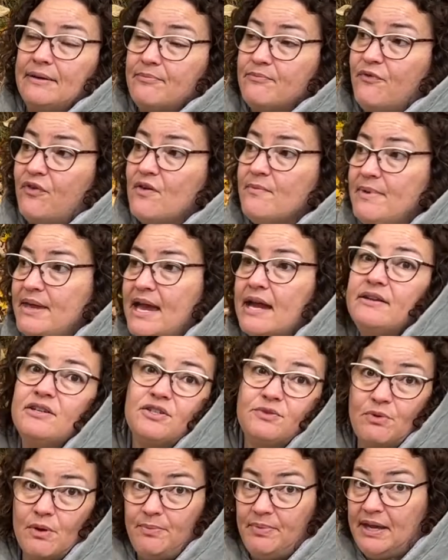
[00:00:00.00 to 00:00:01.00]
for me, I
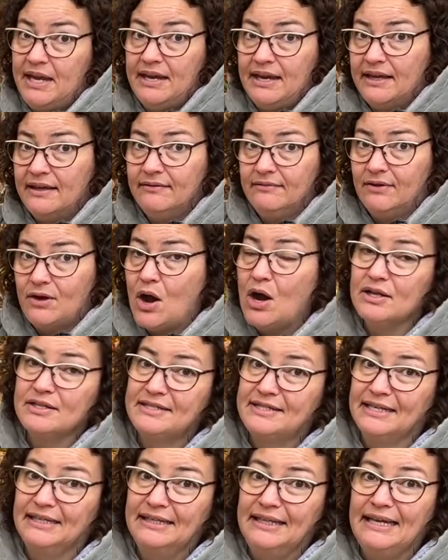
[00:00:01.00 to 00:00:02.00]
just repeat it
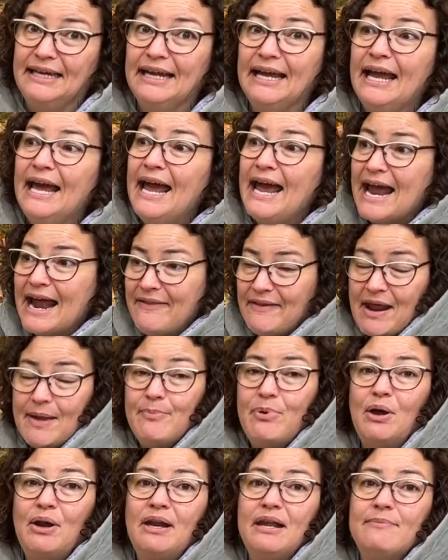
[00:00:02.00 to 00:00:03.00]
constantly, and then I
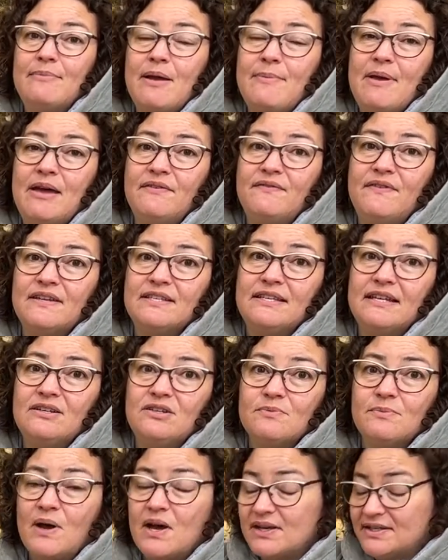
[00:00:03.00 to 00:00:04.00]
put it in my
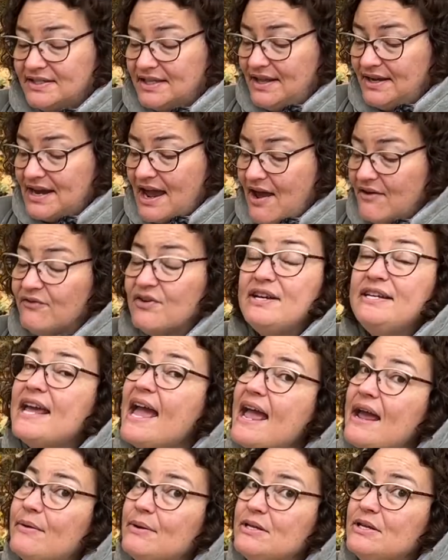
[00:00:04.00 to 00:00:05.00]
manifestation box, and then every
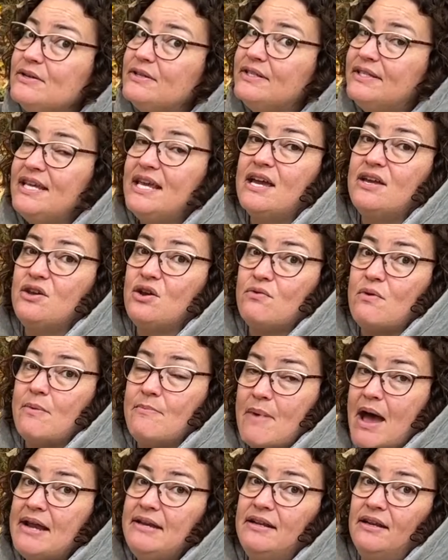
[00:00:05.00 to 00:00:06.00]
day when you see it, you're
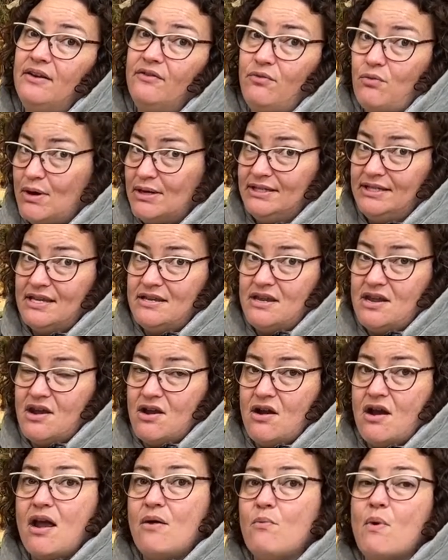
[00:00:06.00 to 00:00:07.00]
reminded of what's in
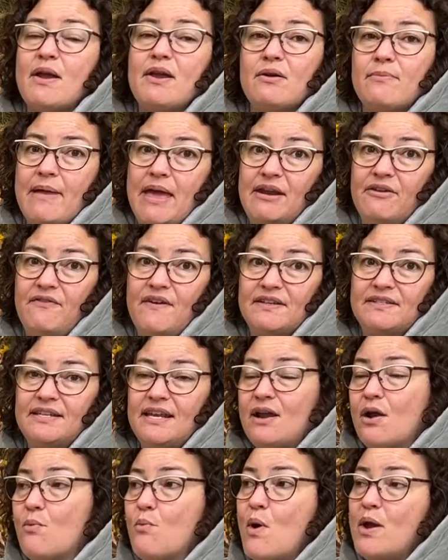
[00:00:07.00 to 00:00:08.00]
here and what you're
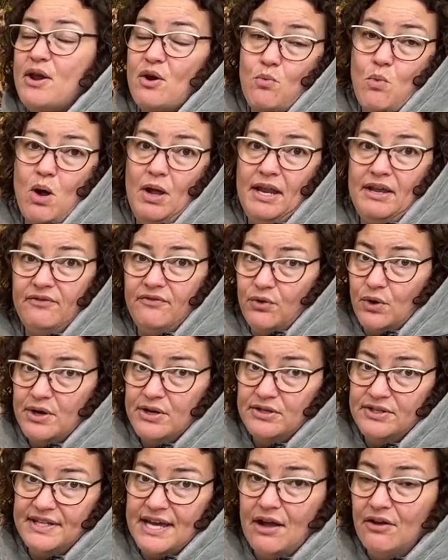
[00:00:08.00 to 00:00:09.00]
manifesting and what you're wanting for
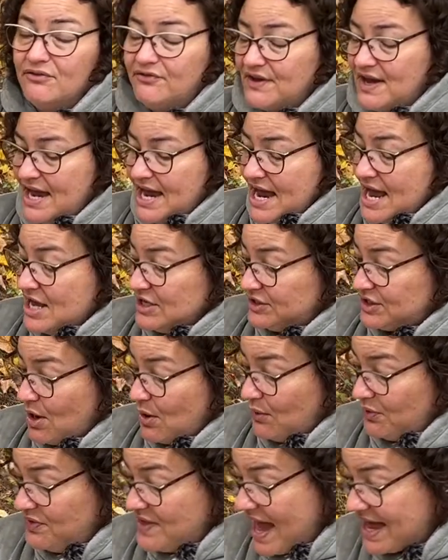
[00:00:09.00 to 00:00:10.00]
yourself.
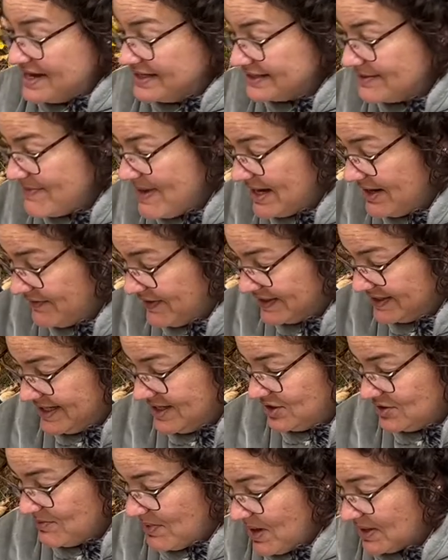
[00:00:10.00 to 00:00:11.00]
So that is a
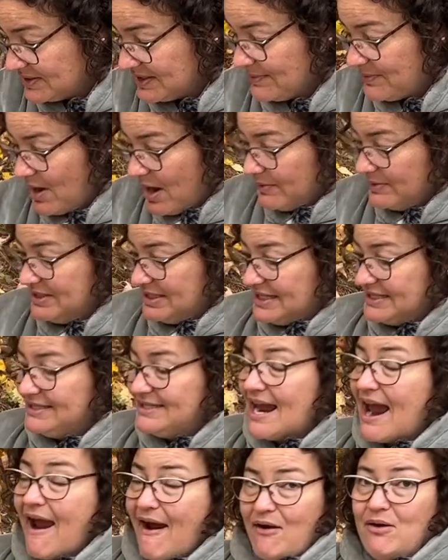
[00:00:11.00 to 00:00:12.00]
manifestation box. I probably did a
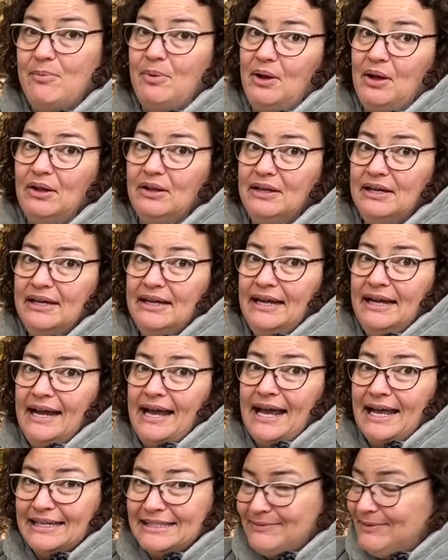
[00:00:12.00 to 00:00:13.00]
terrible
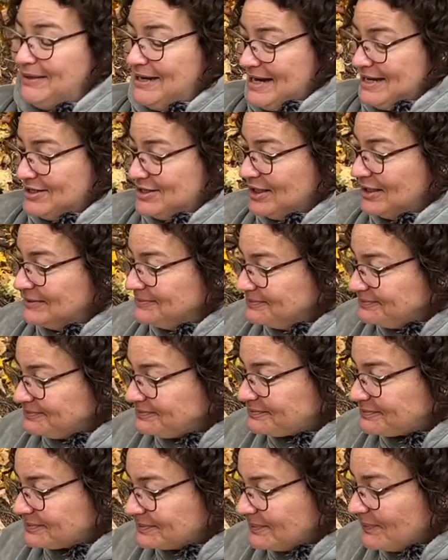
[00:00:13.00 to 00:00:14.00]
explanation,
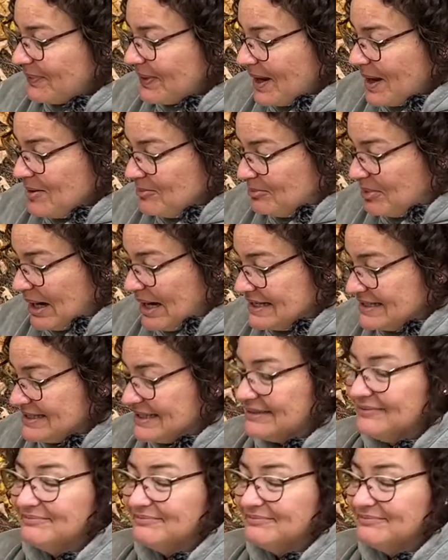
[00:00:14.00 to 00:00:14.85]
but